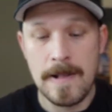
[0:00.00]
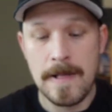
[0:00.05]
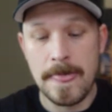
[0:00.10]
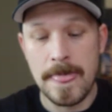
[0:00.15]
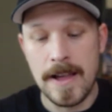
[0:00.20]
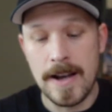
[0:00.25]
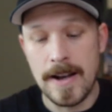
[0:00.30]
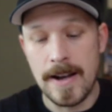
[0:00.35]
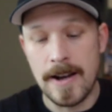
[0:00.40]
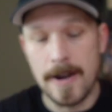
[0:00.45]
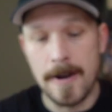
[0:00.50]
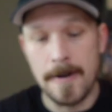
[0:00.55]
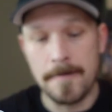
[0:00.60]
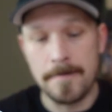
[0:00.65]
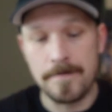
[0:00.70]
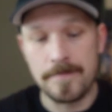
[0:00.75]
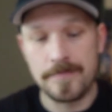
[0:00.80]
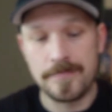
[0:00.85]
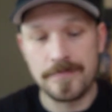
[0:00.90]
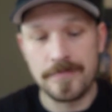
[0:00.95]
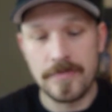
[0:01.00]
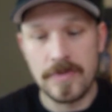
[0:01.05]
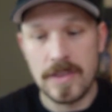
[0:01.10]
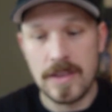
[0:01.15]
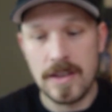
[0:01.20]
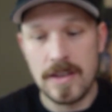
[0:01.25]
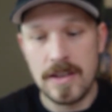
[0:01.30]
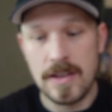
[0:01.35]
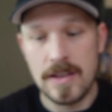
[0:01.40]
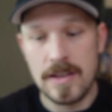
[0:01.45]

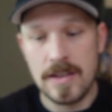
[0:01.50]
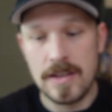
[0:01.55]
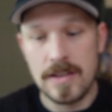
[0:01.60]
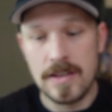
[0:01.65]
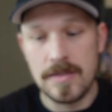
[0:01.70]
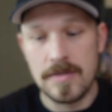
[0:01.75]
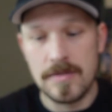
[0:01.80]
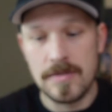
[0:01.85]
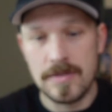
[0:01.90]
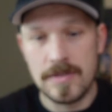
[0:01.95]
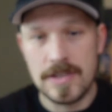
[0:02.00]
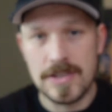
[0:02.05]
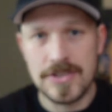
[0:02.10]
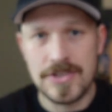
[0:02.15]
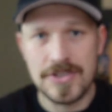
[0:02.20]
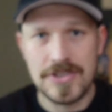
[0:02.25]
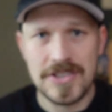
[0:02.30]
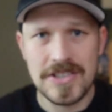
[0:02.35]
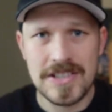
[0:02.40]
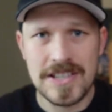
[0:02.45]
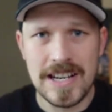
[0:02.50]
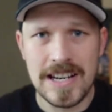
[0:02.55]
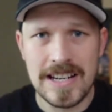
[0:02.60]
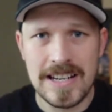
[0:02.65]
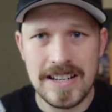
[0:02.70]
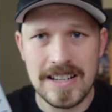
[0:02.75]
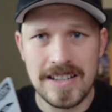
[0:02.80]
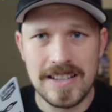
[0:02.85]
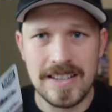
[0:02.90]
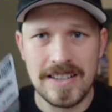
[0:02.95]
Because you're just
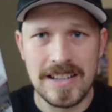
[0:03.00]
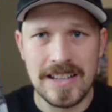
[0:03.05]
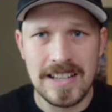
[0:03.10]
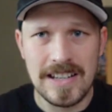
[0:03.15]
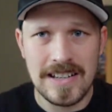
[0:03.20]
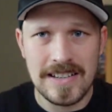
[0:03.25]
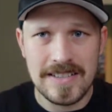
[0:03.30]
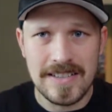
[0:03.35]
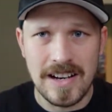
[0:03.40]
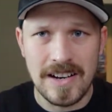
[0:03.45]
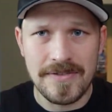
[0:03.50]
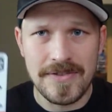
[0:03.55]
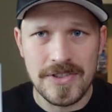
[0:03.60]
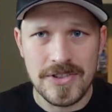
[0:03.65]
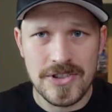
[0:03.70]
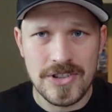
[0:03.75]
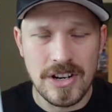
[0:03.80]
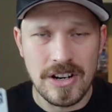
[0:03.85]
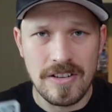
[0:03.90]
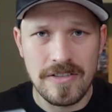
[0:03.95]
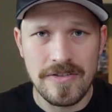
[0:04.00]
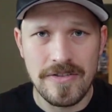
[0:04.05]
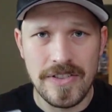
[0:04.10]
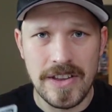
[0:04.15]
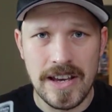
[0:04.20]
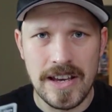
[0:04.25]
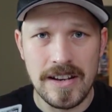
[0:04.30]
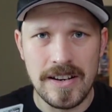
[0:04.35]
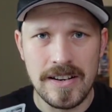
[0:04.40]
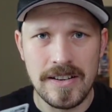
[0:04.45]
taking these off the shelf
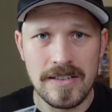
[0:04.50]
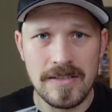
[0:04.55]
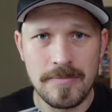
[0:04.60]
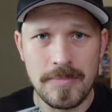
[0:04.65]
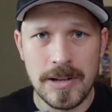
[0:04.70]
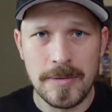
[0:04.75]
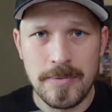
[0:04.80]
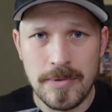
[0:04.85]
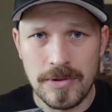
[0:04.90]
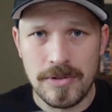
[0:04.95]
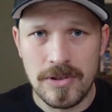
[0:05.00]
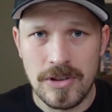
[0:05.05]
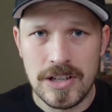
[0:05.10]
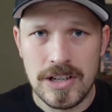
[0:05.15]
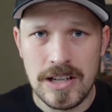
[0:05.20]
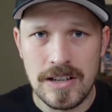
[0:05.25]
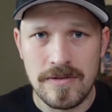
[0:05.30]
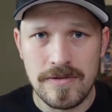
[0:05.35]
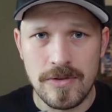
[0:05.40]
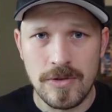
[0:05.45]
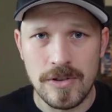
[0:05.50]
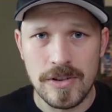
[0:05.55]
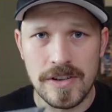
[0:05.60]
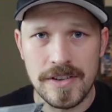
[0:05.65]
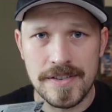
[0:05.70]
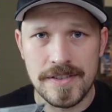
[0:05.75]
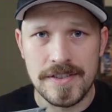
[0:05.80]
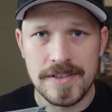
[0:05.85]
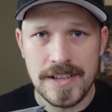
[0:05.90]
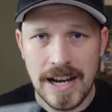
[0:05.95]
that people are looking for
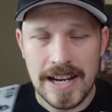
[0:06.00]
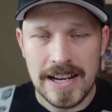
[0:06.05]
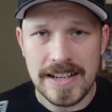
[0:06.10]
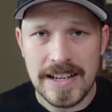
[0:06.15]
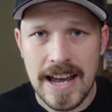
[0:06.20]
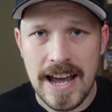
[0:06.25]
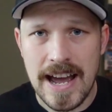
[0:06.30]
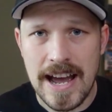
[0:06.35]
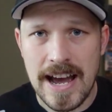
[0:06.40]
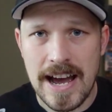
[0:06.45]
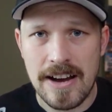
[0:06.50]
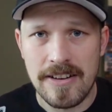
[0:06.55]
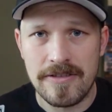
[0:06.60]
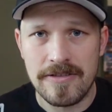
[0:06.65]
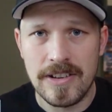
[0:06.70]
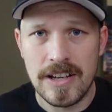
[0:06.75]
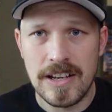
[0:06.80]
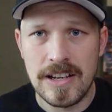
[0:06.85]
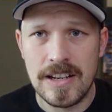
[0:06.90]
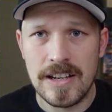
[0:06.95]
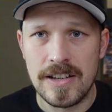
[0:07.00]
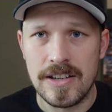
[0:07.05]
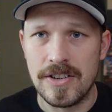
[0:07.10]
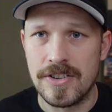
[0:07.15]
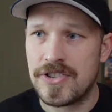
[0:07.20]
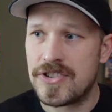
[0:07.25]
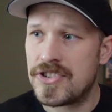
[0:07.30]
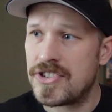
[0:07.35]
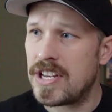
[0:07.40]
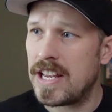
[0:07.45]
and dying to have.
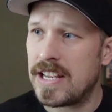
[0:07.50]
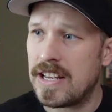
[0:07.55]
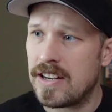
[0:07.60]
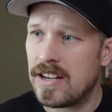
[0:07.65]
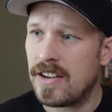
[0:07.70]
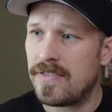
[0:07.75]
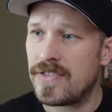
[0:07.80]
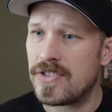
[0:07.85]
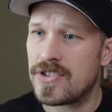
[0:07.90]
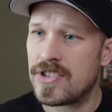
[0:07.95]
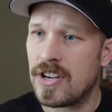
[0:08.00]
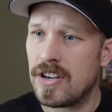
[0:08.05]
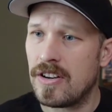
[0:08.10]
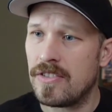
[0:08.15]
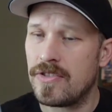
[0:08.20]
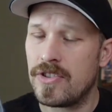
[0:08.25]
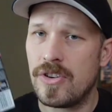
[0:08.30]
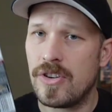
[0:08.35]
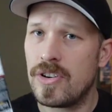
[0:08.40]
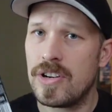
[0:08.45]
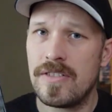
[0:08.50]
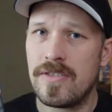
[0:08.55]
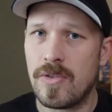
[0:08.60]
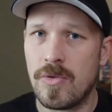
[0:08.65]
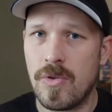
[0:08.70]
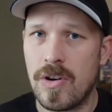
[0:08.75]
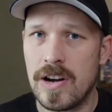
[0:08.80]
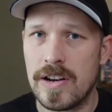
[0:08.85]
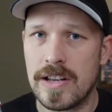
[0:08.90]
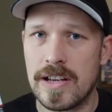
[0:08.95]
You're just taking it off the shelf. You don't
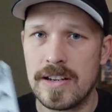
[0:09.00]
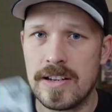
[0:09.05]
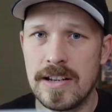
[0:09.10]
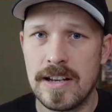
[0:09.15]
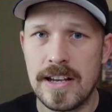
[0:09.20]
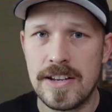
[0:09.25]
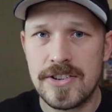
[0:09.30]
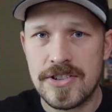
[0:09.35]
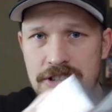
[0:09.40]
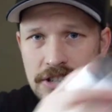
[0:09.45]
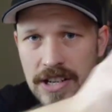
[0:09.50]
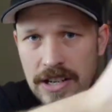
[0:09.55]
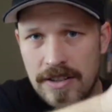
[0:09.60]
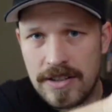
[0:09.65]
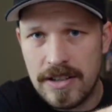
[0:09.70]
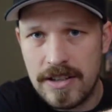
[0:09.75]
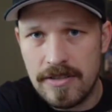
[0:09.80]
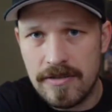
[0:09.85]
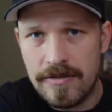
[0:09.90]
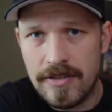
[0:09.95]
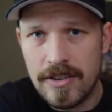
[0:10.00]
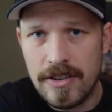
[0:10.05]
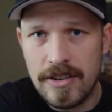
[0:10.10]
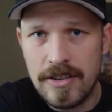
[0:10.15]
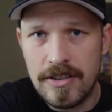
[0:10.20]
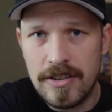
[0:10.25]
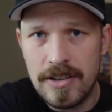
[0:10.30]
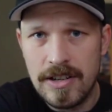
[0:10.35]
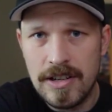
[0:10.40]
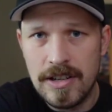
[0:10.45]
even want it. And you're selling it
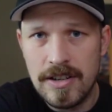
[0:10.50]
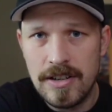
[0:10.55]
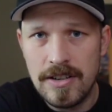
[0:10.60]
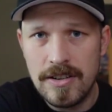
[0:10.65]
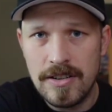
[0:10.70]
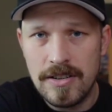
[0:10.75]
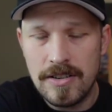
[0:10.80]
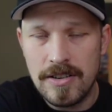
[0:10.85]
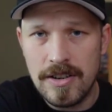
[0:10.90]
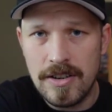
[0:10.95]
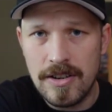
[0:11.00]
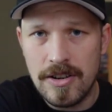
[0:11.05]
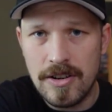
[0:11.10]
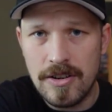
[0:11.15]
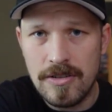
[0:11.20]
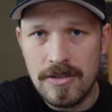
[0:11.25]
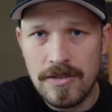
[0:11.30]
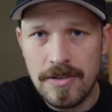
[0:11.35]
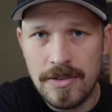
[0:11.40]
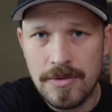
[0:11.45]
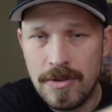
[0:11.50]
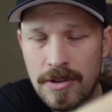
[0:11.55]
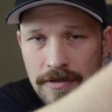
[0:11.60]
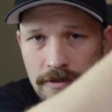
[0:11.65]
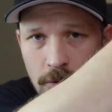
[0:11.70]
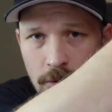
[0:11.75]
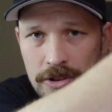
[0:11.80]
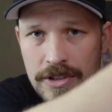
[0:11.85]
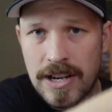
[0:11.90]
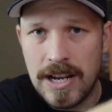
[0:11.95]
for, you know,
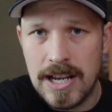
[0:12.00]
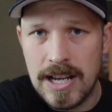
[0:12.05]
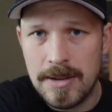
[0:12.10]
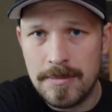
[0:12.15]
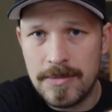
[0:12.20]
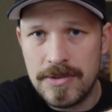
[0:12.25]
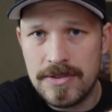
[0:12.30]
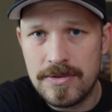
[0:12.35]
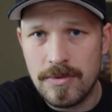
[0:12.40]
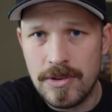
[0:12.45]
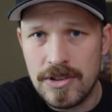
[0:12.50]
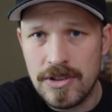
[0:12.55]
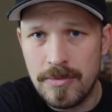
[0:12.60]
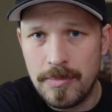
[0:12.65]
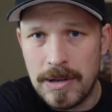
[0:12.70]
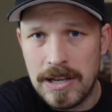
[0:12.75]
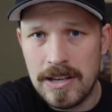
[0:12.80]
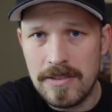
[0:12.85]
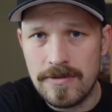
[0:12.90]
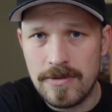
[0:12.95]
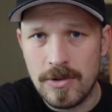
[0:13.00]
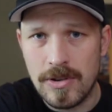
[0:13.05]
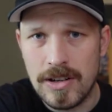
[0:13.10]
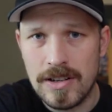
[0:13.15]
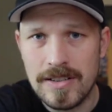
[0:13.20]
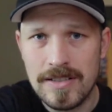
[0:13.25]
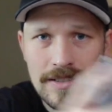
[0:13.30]
3-4 times what you paid for it.